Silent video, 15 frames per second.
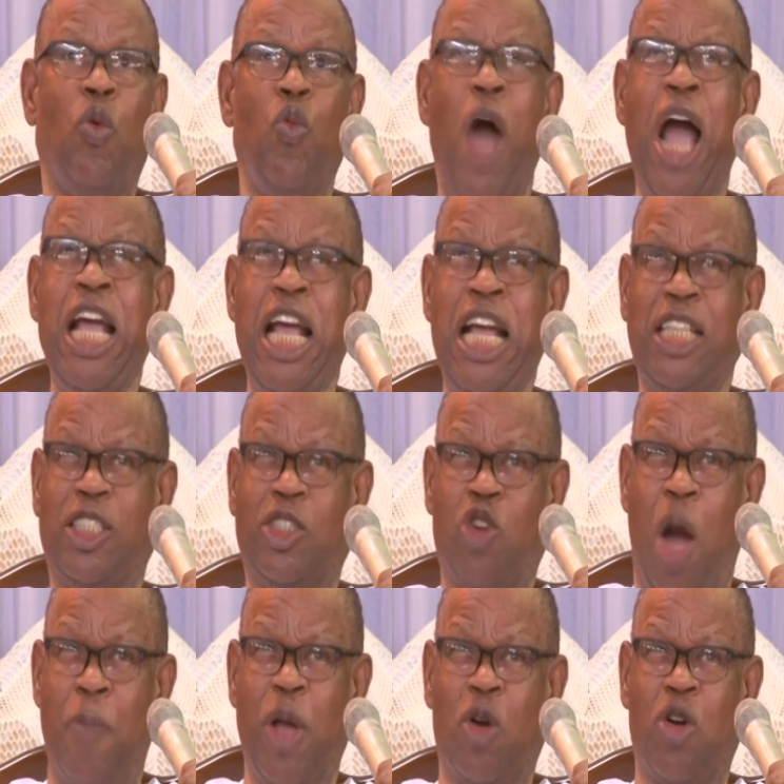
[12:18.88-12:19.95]
When
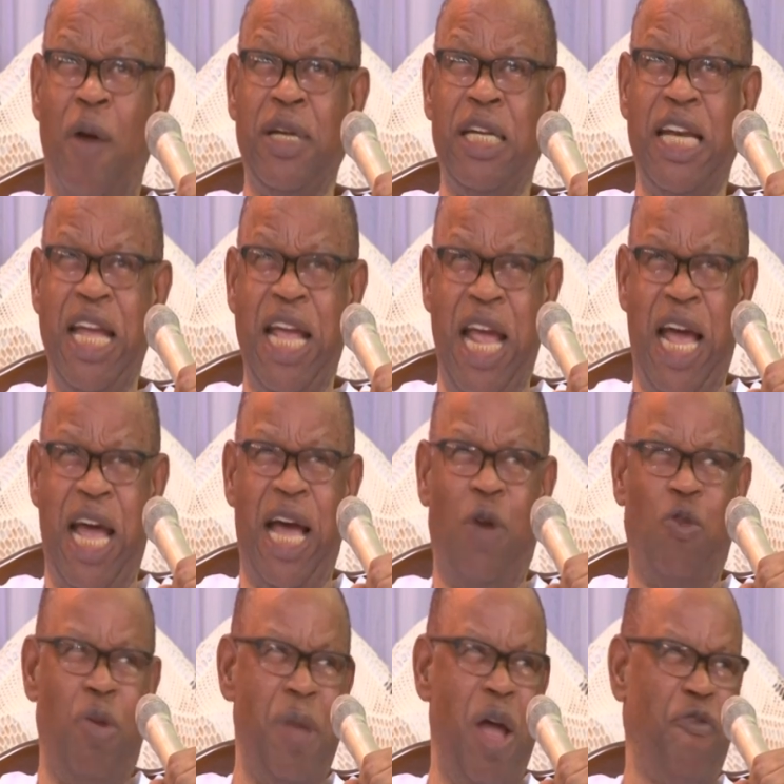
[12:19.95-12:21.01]
he's coming, come
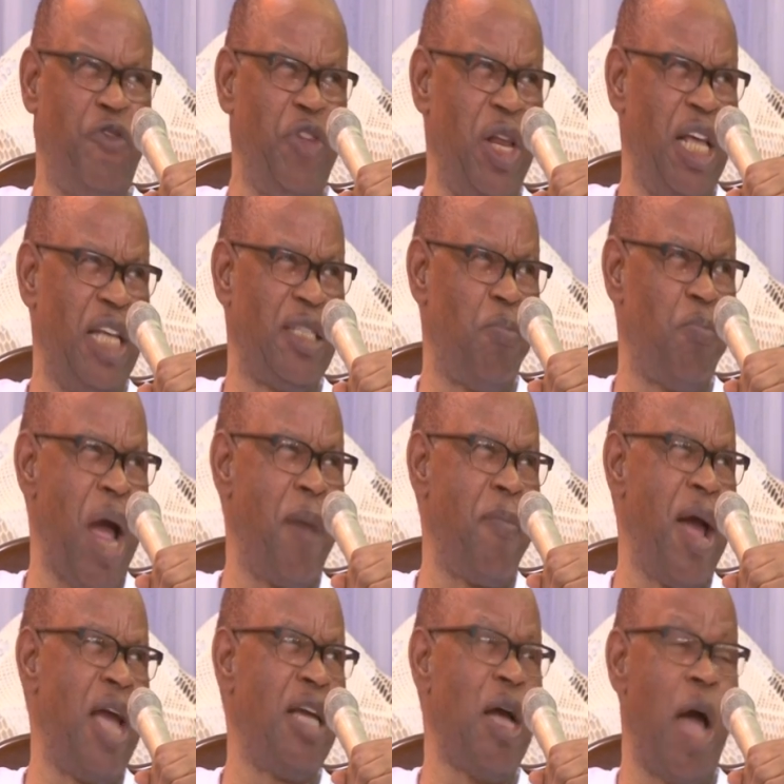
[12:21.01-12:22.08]
near, we may feel it in my
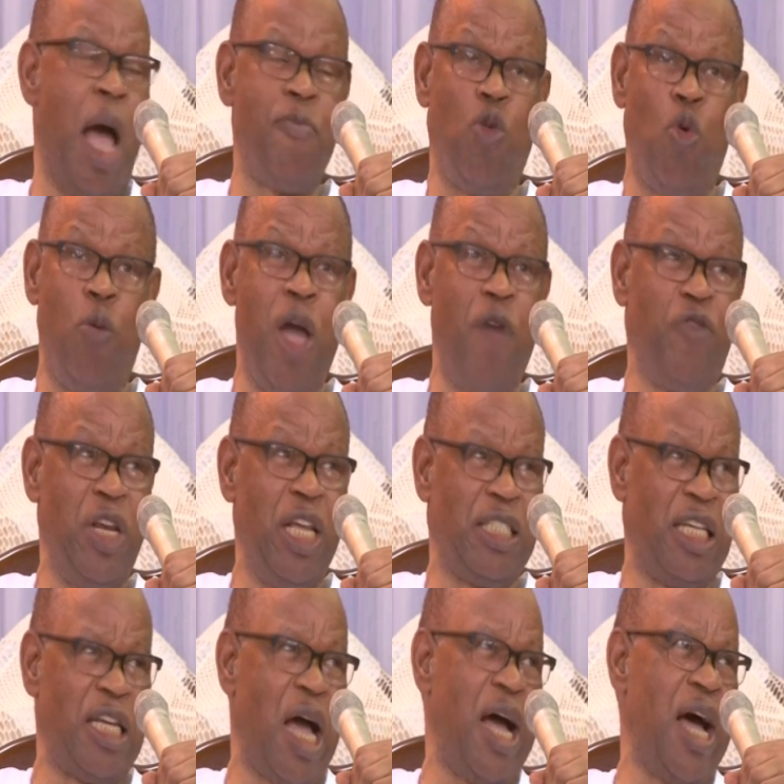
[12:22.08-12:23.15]
mind. We may feel
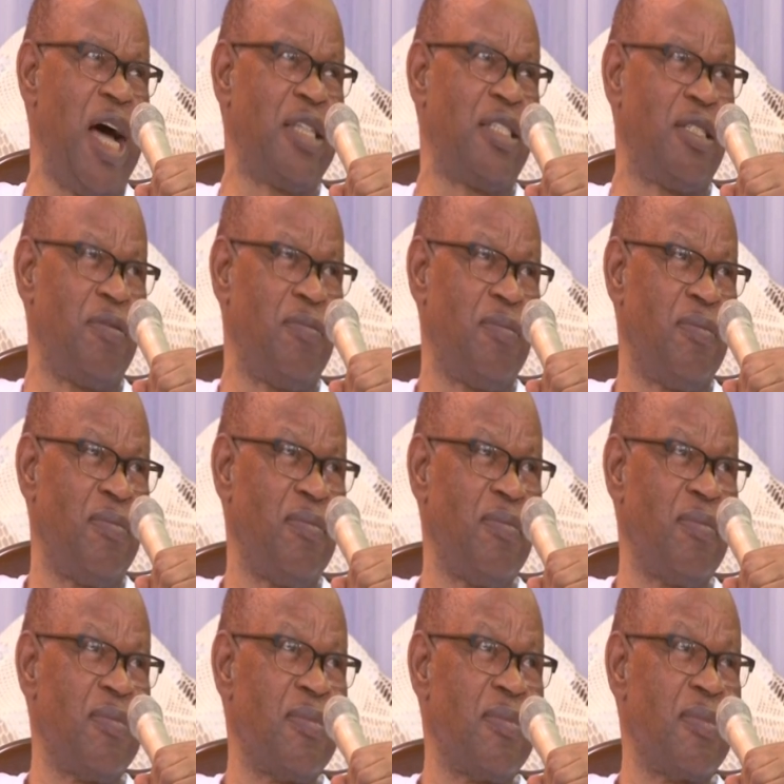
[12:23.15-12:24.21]
it in our heart.
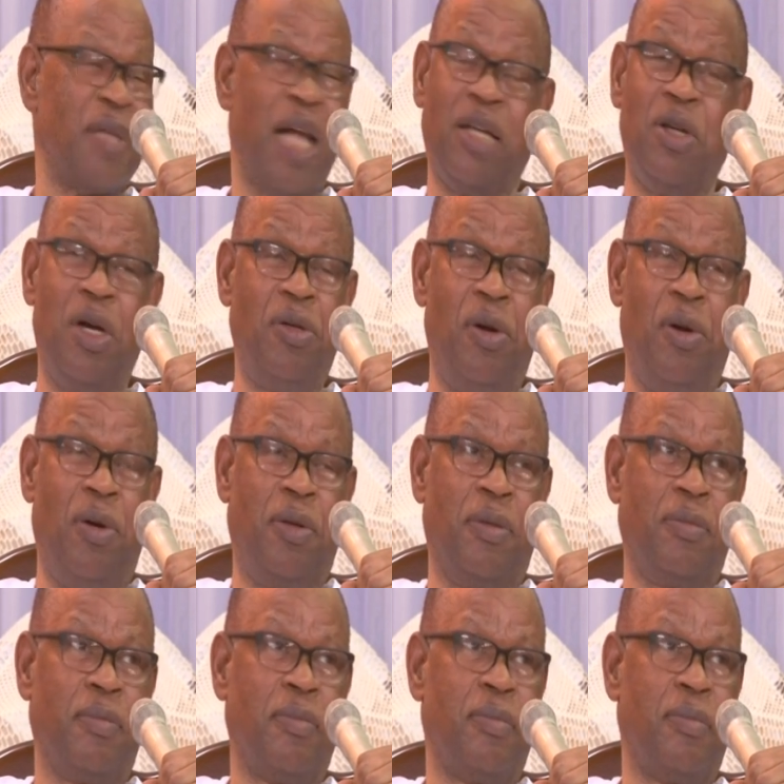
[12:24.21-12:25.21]
I don't know.